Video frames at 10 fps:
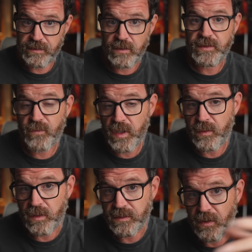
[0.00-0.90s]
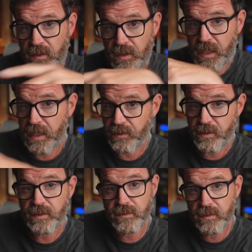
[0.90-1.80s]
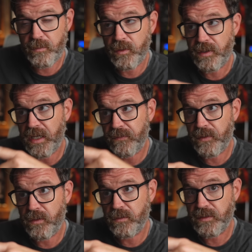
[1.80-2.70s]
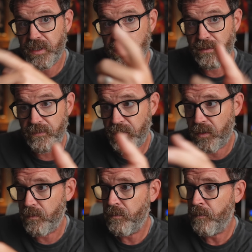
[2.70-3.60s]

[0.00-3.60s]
There's free ones online. You can do them with headphones and your phone.